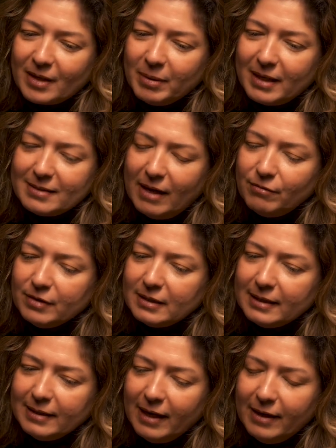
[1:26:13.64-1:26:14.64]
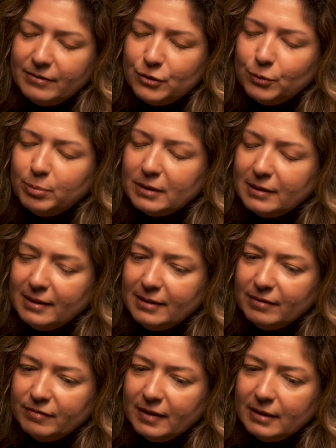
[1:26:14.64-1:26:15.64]
Because I do
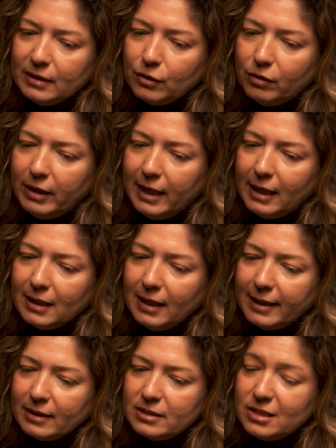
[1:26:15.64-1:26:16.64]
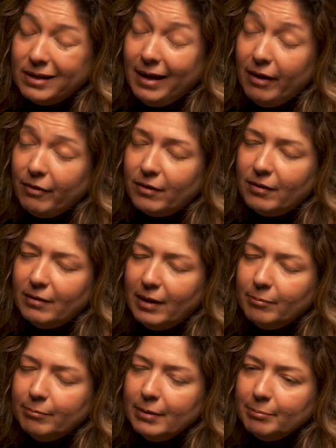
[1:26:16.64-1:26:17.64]
believe in learning like together,
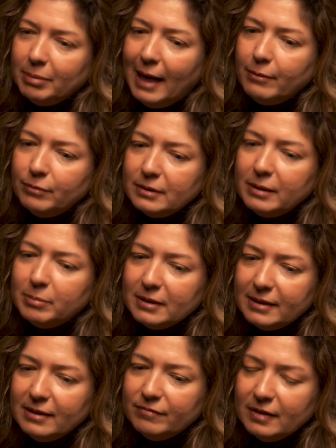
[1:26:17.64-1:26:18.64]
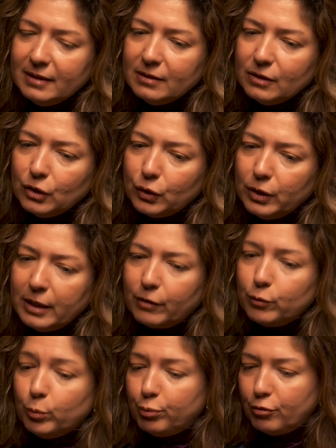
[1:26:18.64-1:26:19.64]
but I really believe in learning
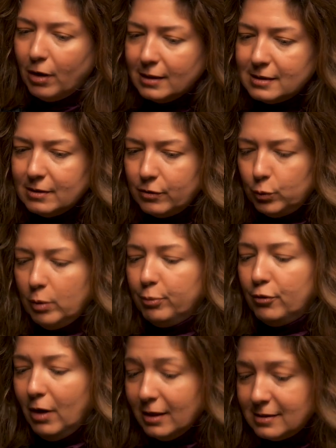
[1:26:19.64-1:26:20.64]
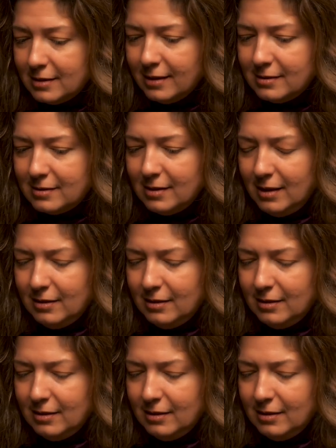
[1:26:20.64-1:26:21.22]
through a process.